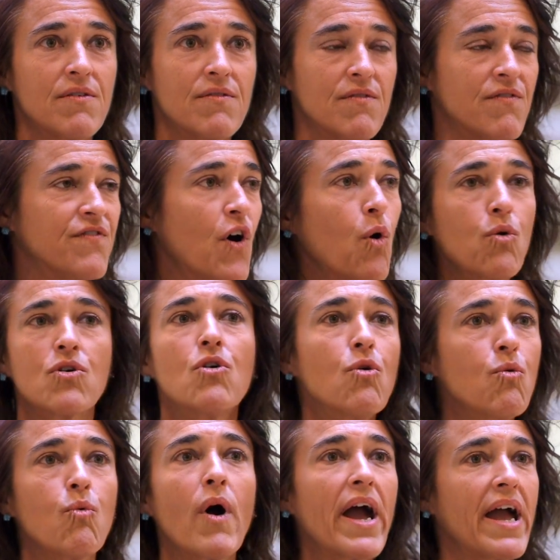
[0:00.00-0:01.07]

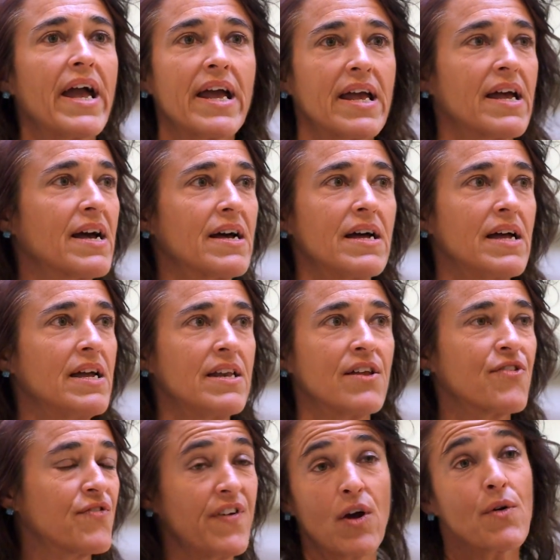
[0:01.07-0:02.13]
vocal way. And
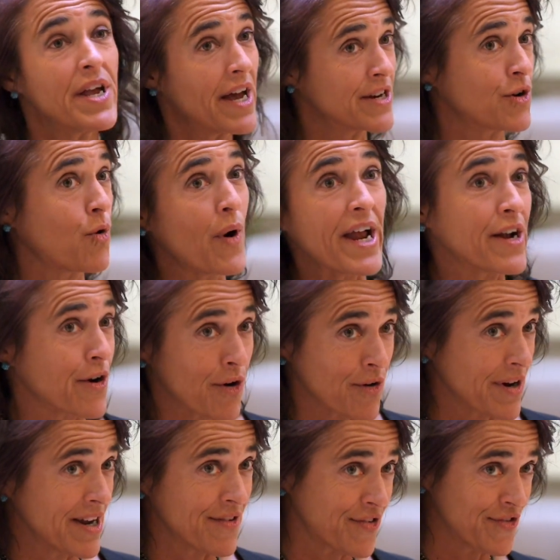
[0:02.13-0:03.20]
it's very unquaker.
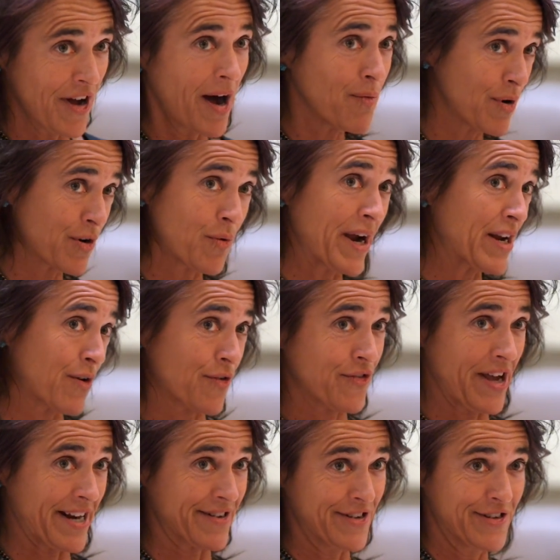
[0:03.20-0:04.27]
It's not what Quakers
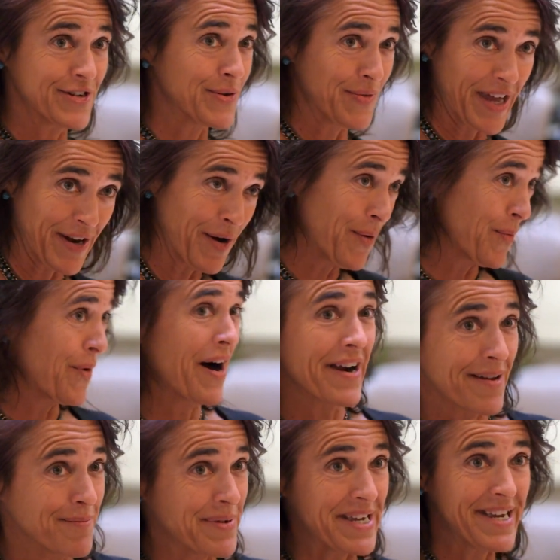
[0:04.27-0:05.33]
like to do. They don't want
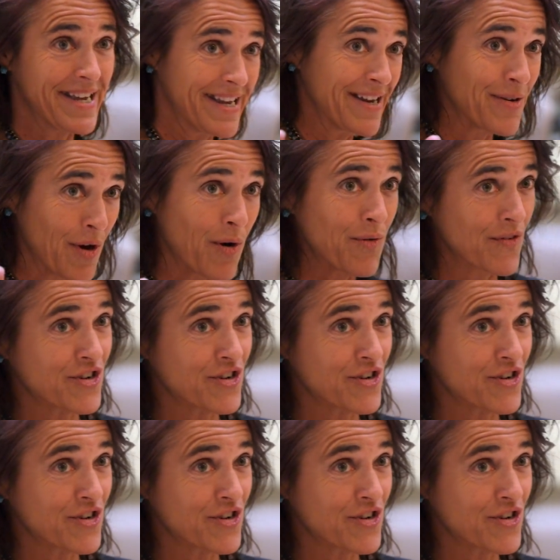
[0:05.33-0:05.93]
to be, you know,